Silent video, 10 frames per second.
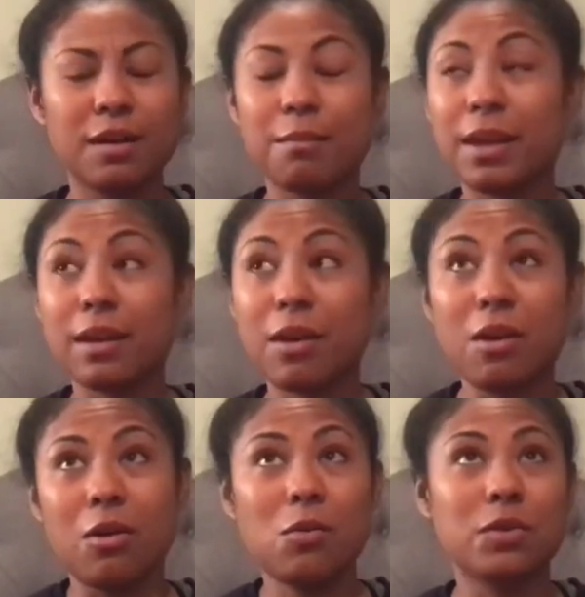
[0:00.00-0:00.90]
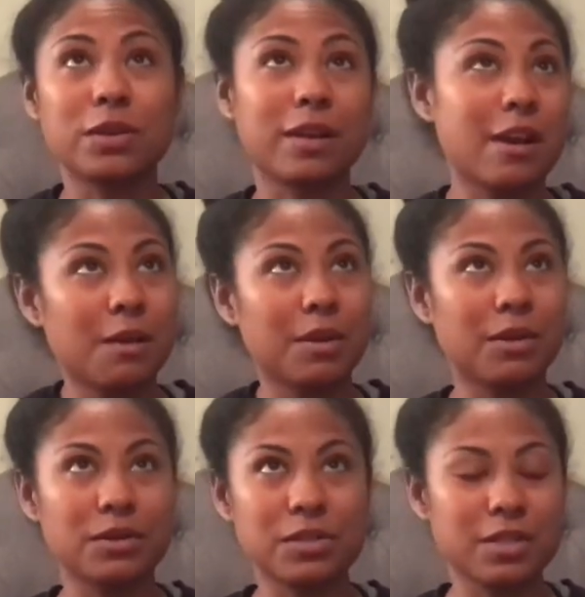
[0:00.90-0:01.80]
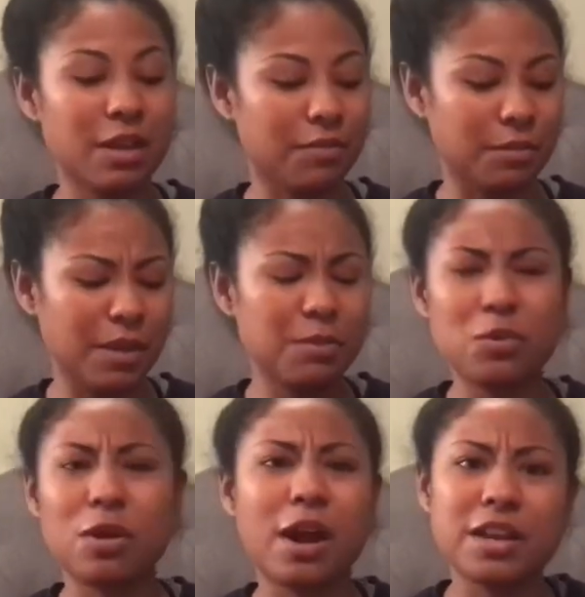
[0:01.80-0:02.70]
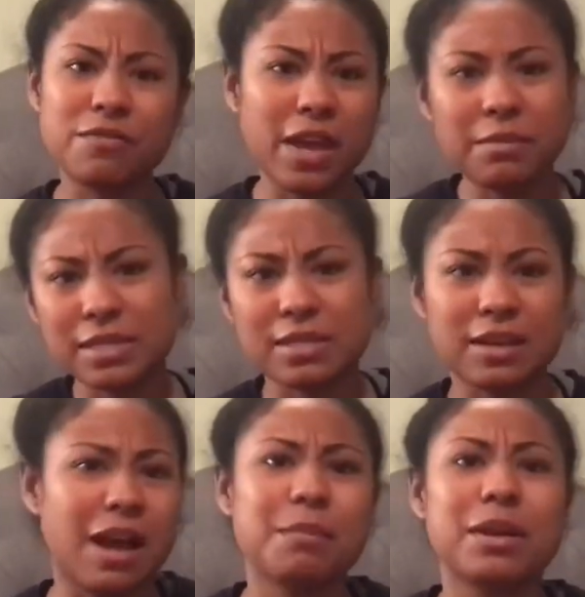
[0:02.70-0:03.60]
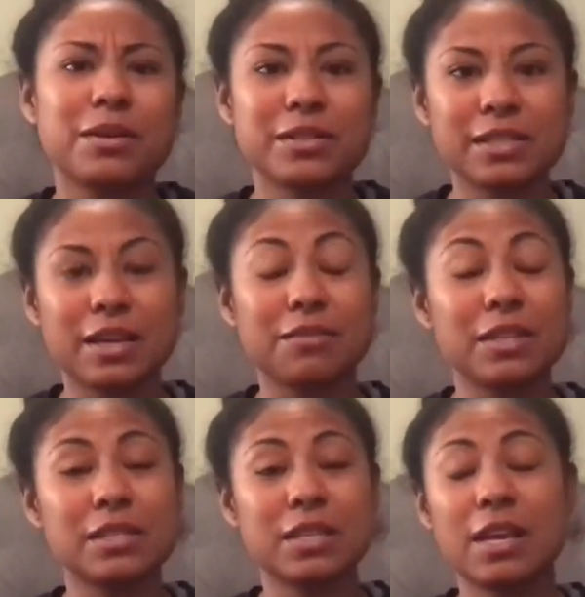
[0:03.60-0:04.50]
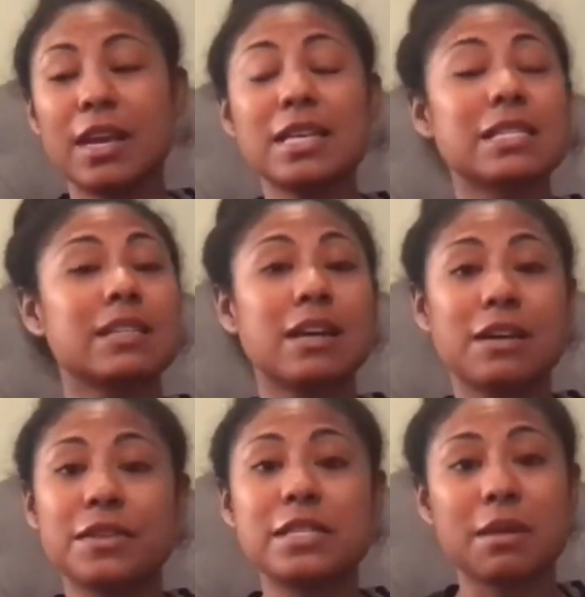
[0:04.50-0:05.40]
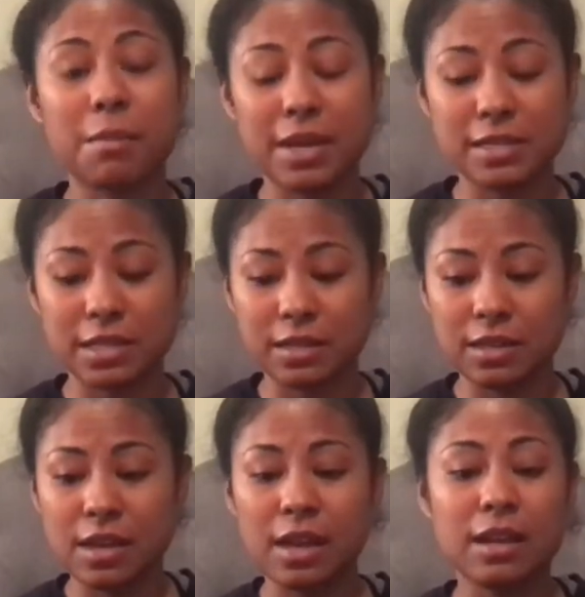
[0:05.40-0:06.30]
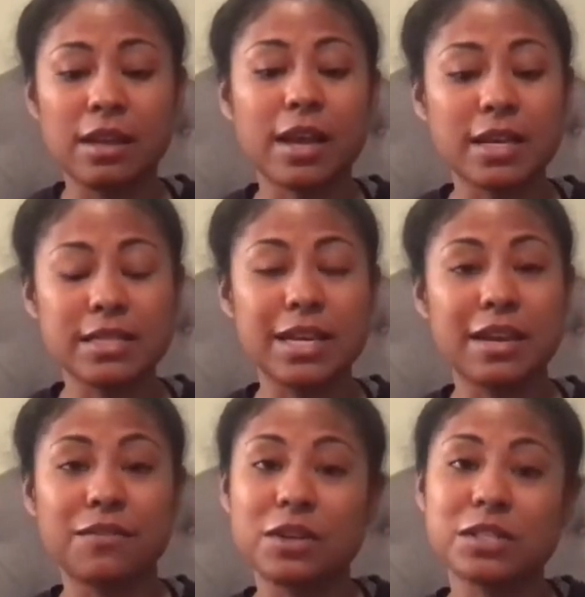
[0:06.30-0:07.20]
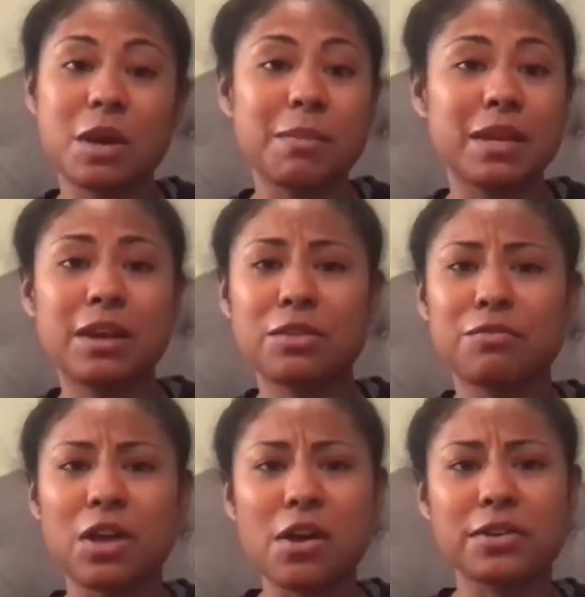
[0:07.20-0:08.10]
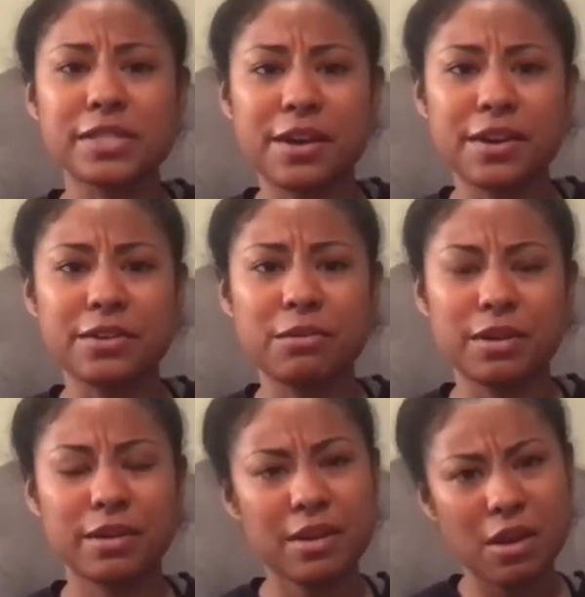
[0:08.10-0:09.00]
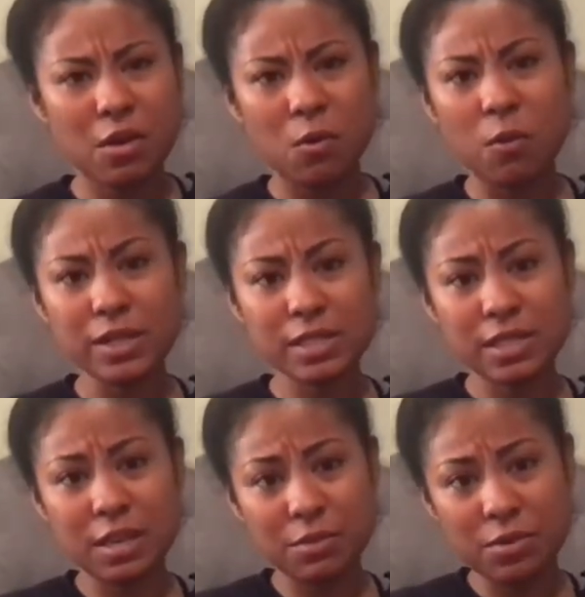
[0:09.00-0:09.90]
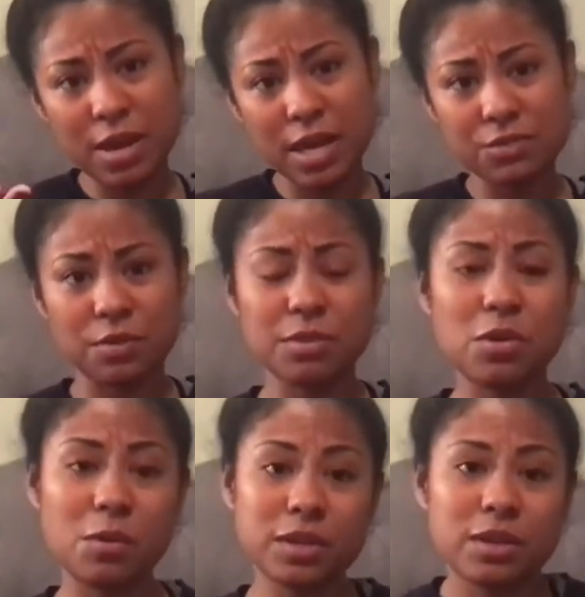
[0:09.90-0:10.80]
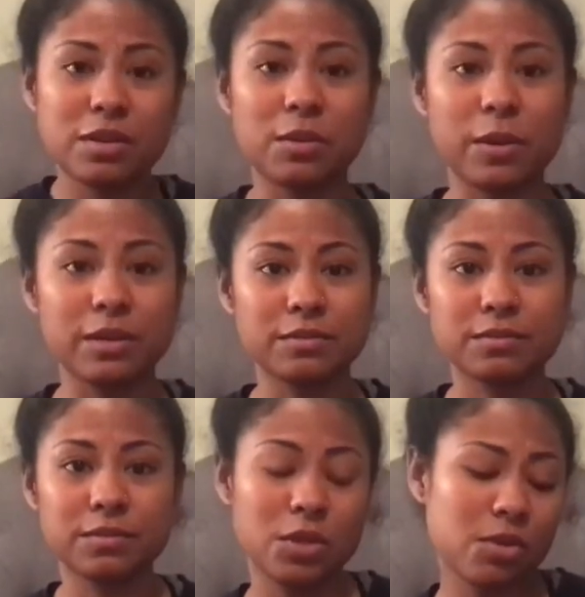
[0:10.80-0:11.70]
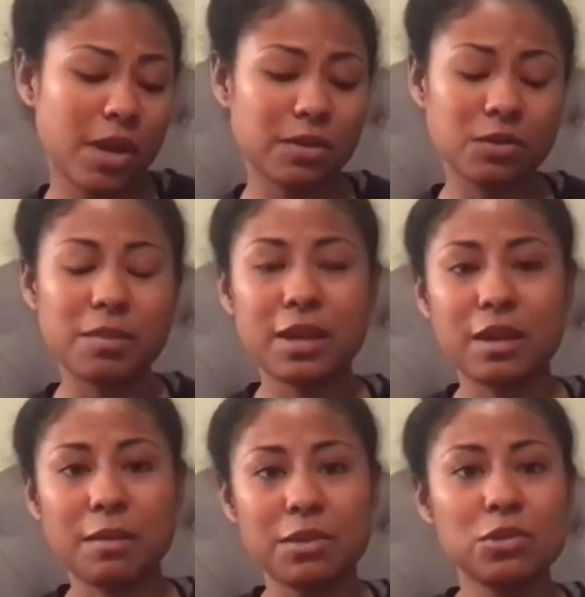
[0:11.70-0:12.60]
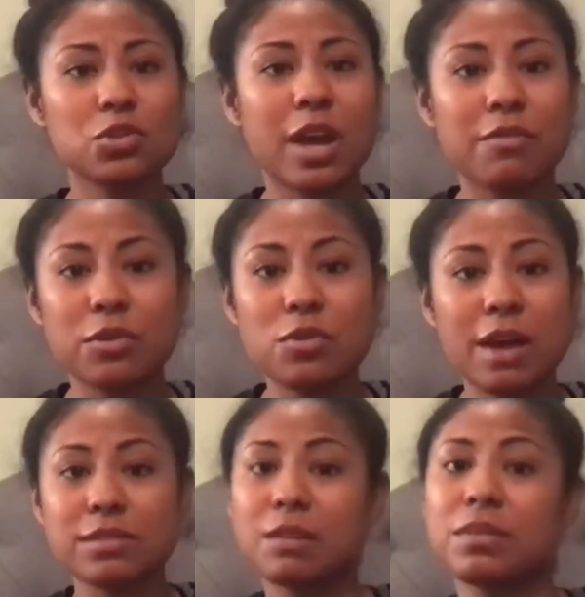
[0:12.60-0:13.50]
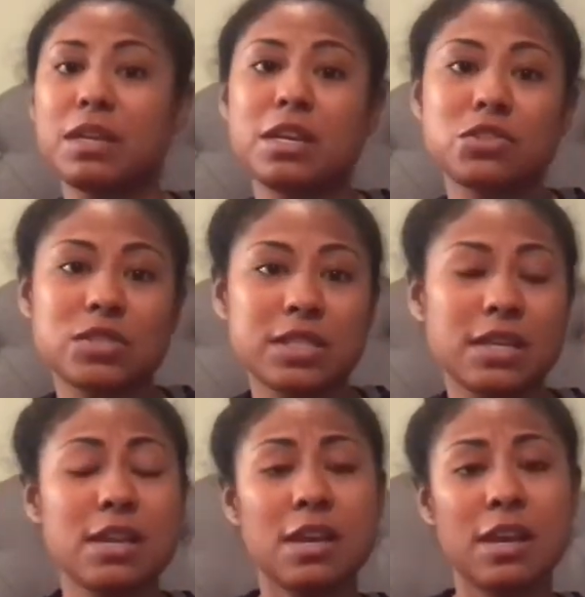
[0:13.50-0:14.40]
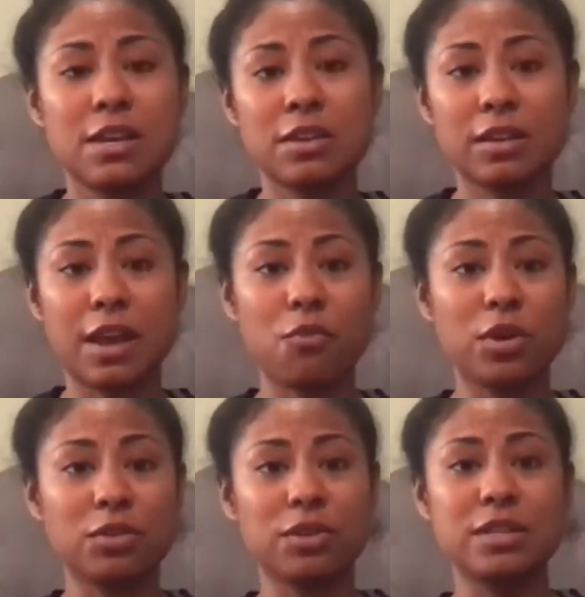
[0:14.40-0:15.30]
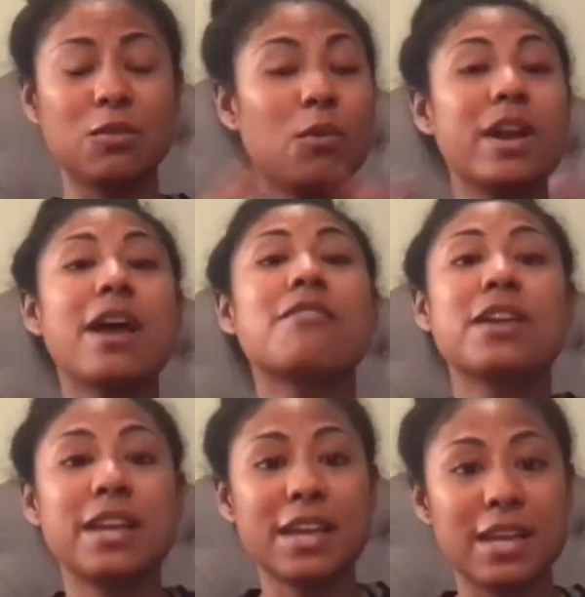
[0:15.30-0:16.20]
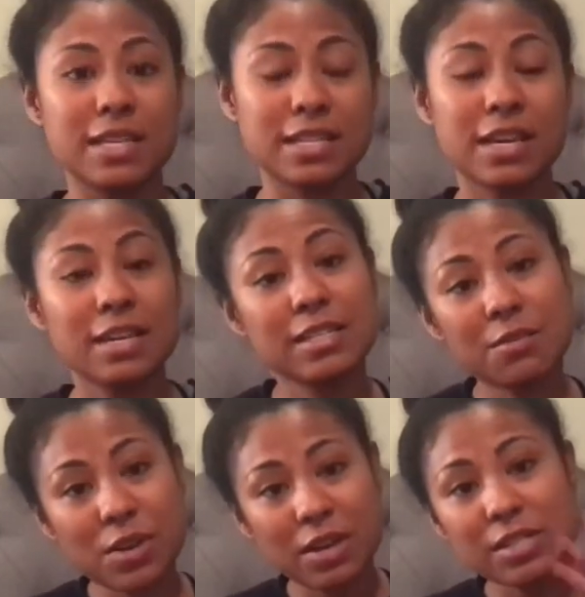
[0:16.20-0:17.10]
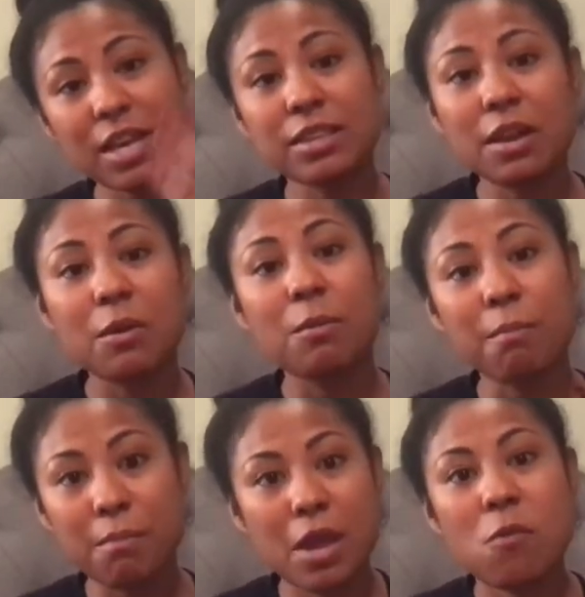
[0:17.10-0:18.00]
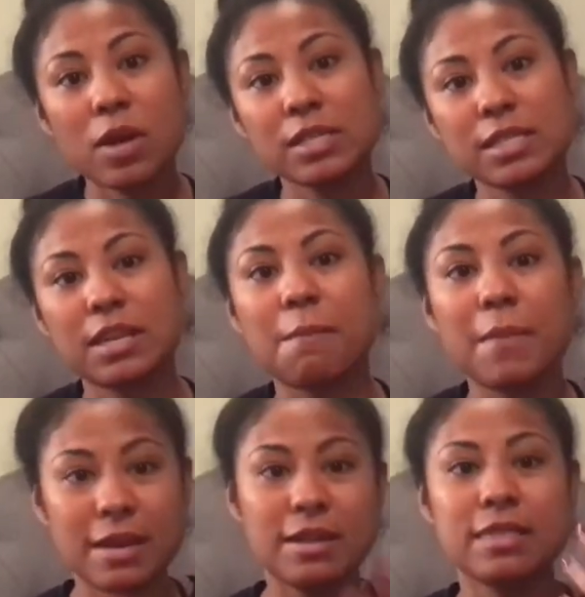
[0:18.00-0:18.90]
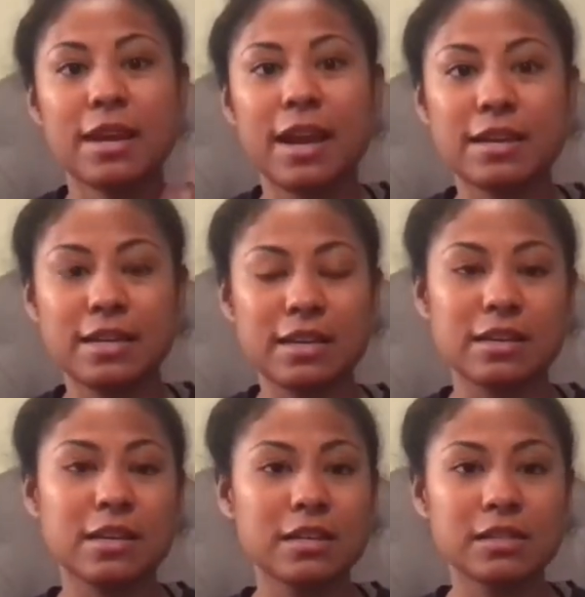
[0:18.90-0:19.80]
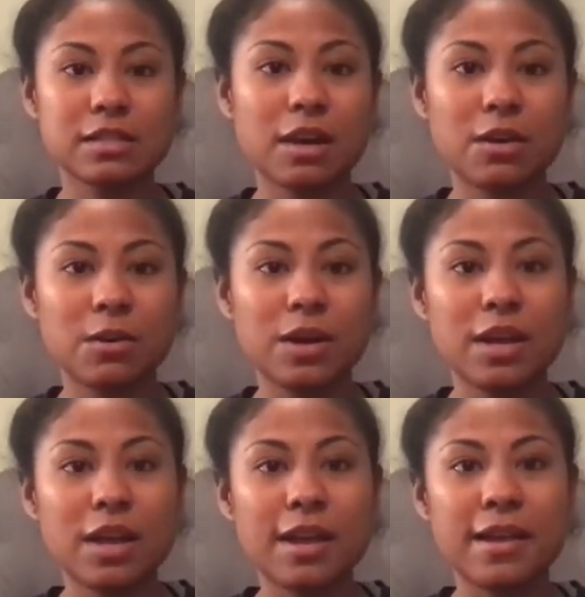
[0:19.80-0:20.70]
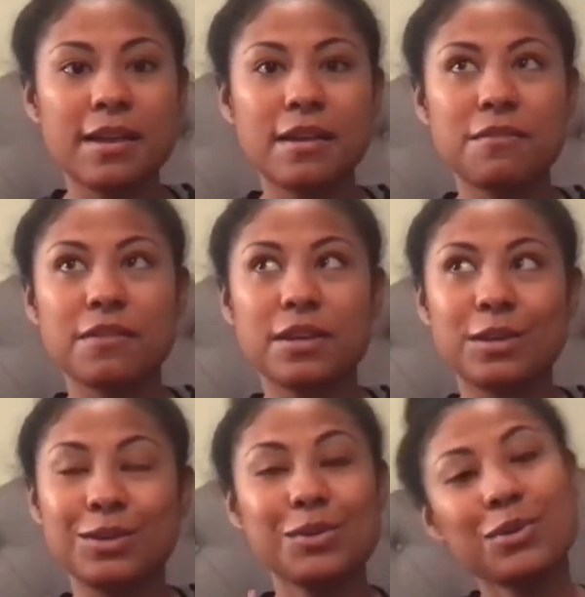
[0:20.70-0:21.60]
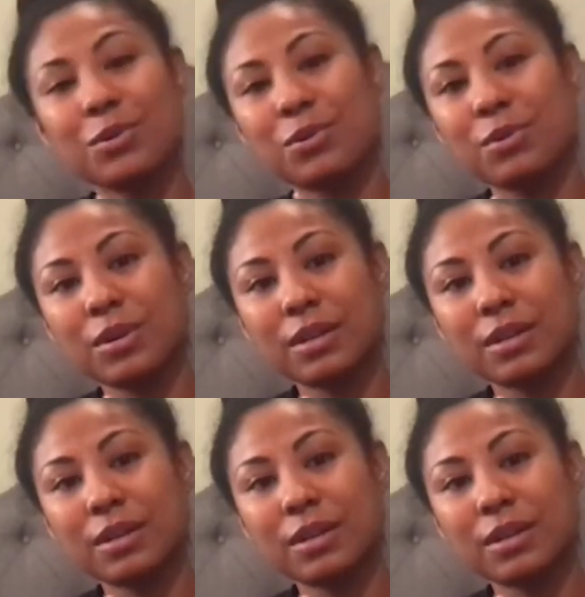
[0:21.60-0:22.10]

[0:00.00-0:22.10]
man all over to comment on your stuff for people who are already famous to comment on your stuff it's it's love it's amazing and like i said if there's so many other bloggers out here doing it what's to keep you guys from doing what they're doing you know how to do makeup you travel you have something interesting in your life whether it whatever it is someone else out there may want to see it may need that idea so if you